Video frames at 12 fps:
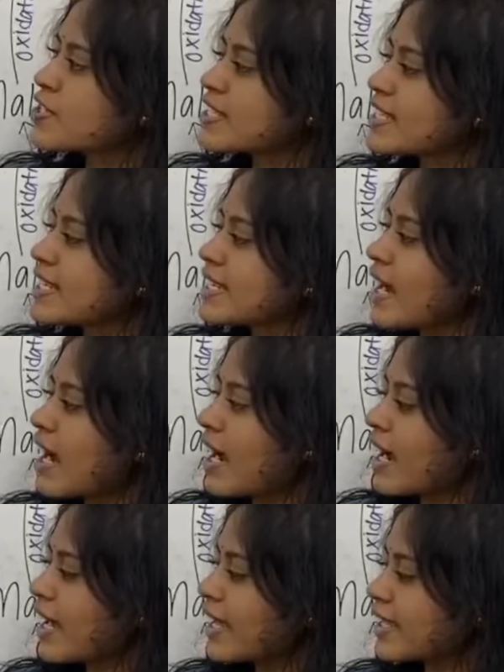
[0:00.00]
C,
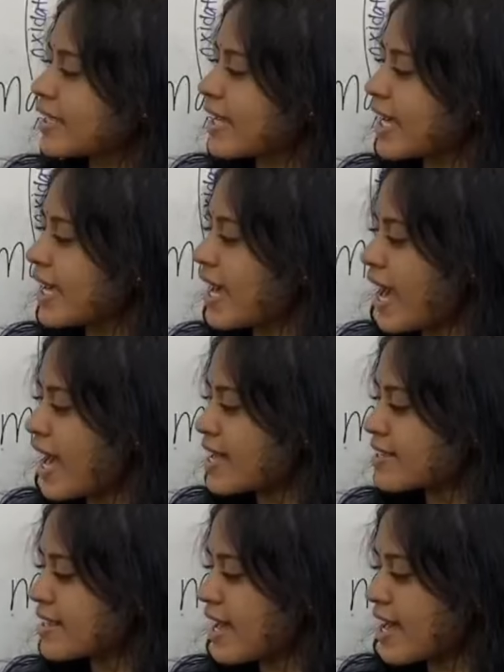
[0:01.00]
I, K,
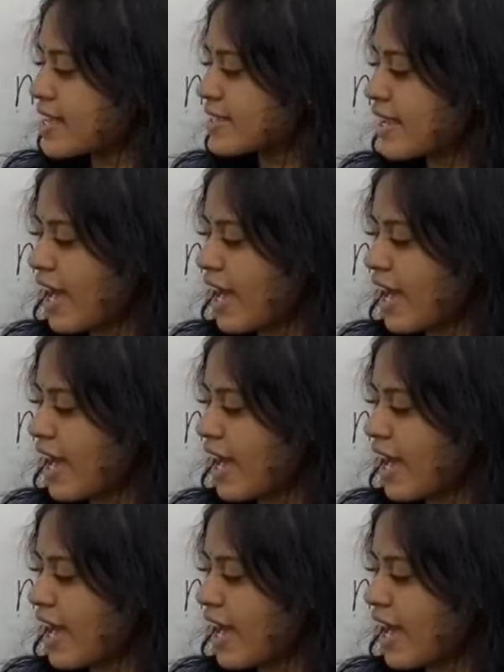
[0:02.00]
S, S,